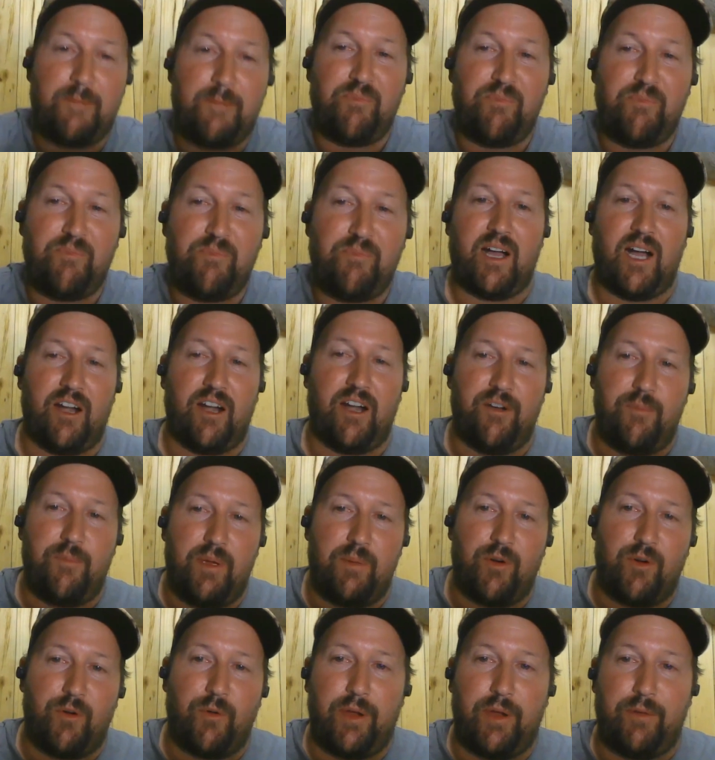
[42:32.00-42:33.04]
I remember
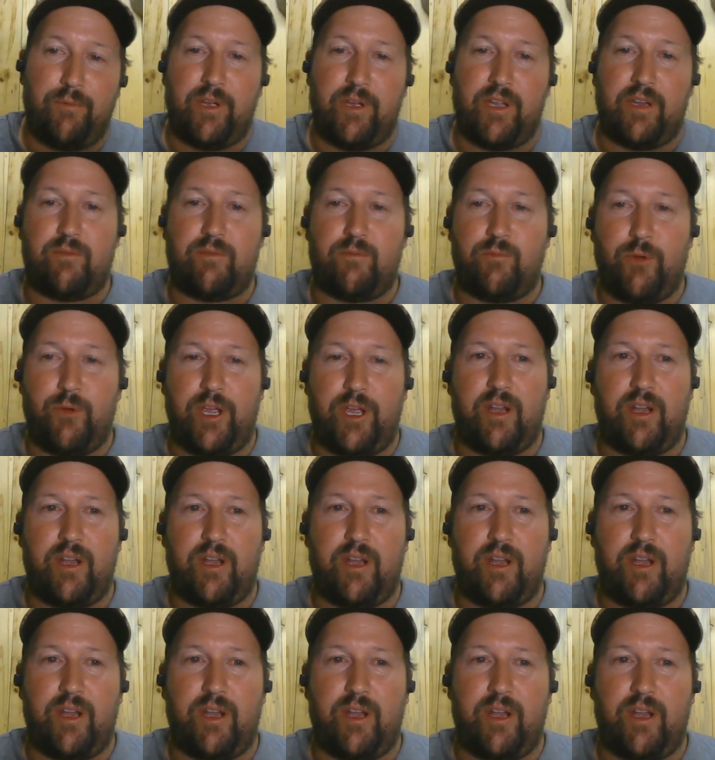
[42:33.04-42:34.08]
when I don't
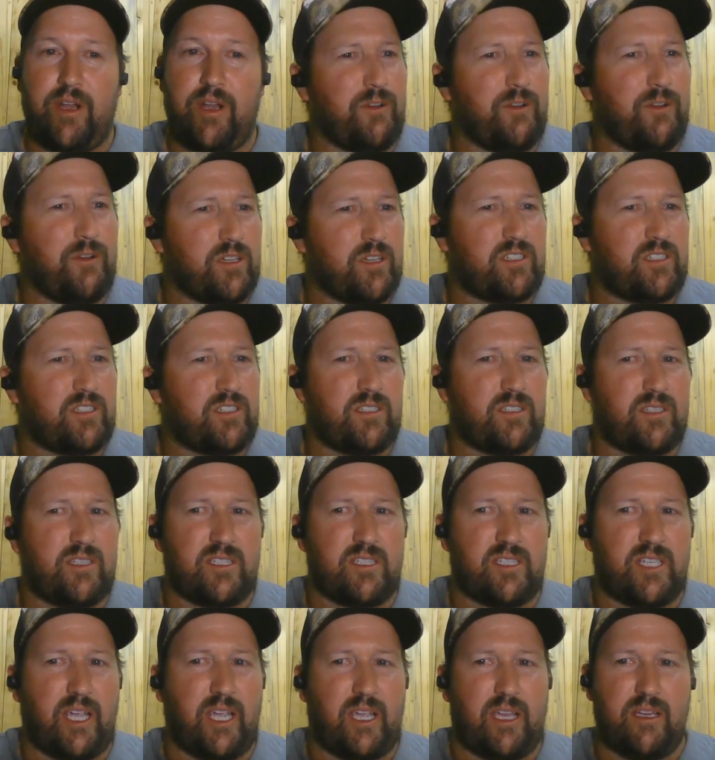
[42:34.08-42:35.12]
know if it was the
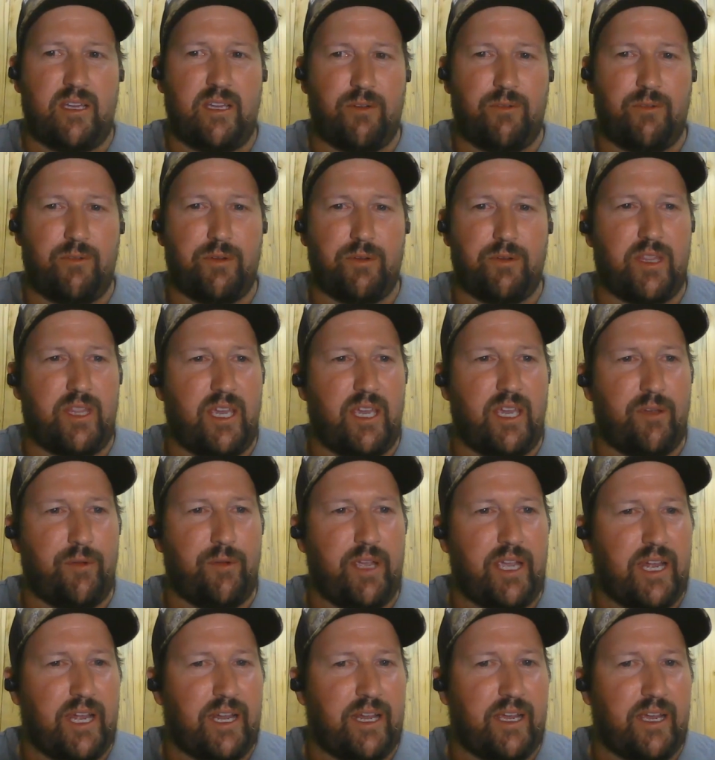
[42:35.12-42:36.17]
second year we were
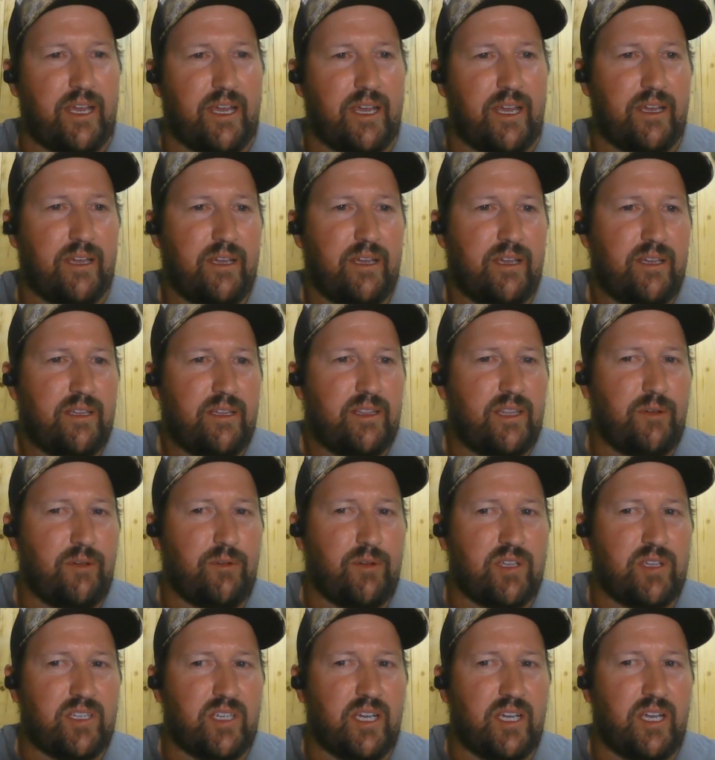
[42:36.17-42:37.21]
there, there
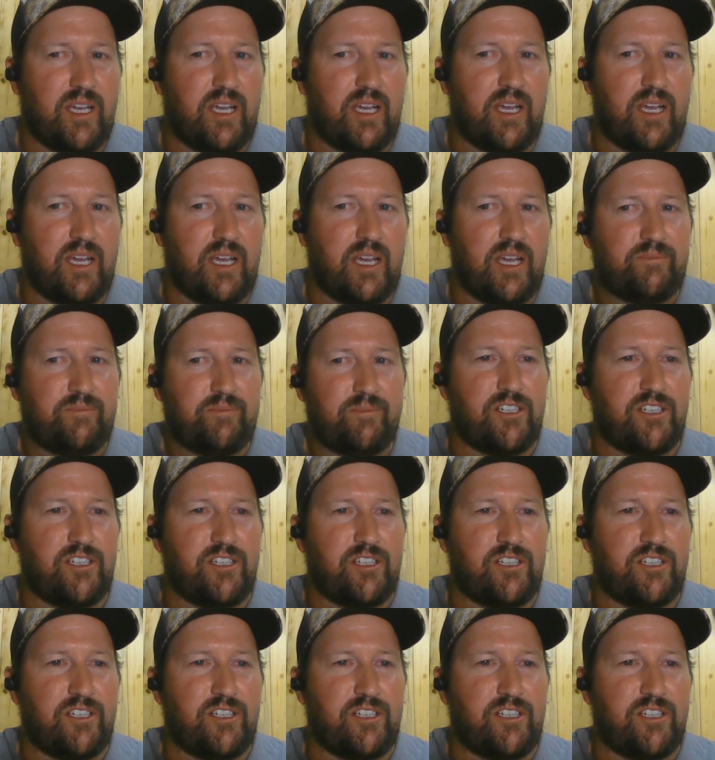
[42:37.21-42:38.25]
was a
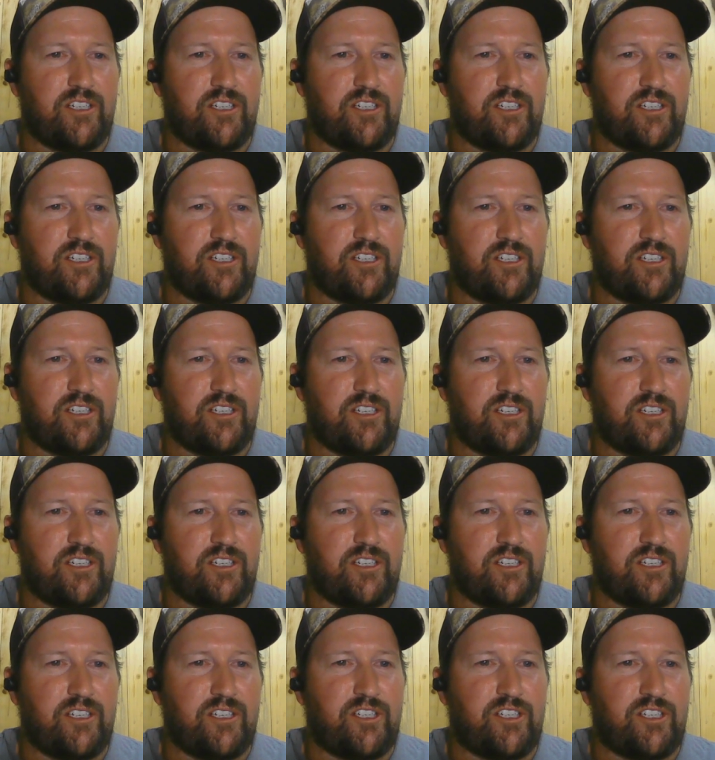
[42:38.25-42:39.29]

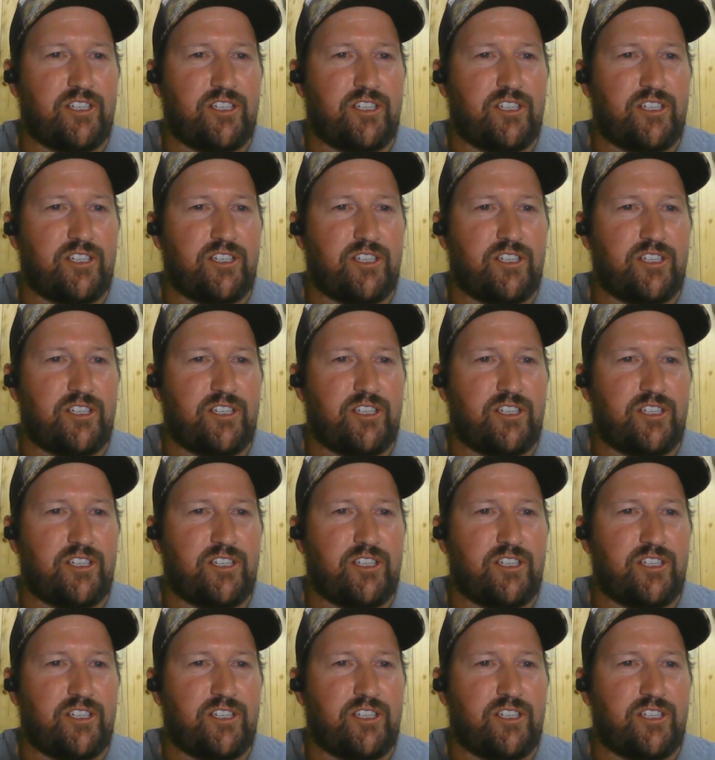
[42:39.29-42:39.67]
40-inch